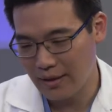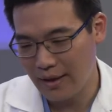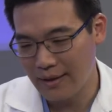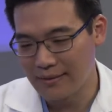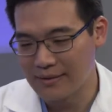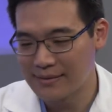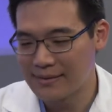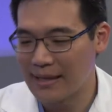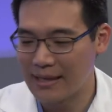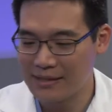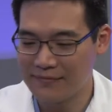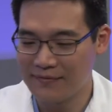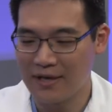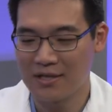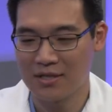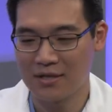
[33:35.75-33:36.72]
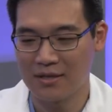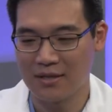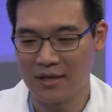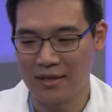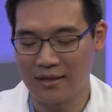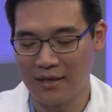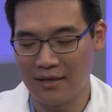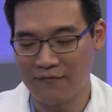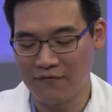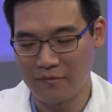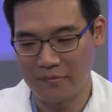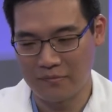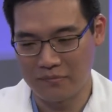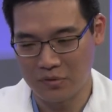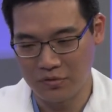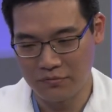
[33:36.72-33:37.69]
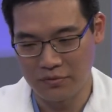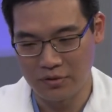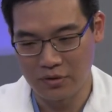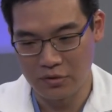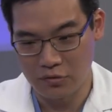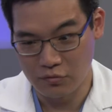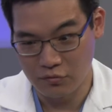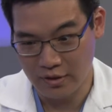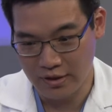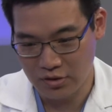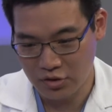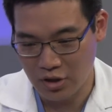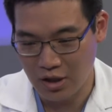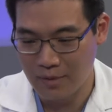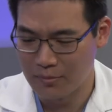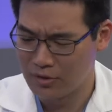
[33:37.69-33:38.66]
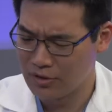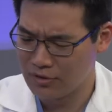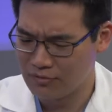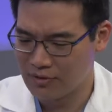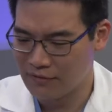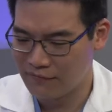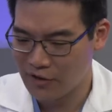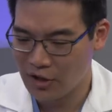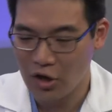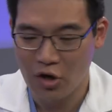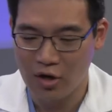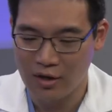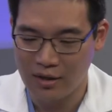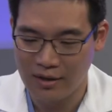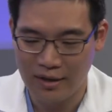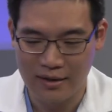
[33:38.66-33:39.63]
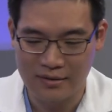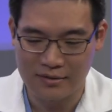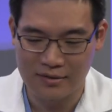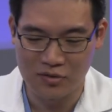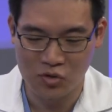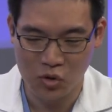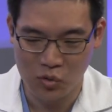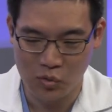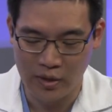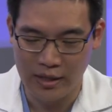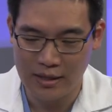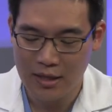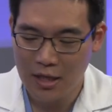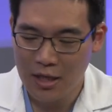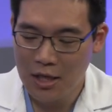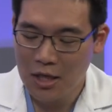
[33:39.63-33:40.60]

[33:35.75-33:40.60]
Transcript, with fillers: And the satisfaction that I get from doing a great job or doing a very hard case is great.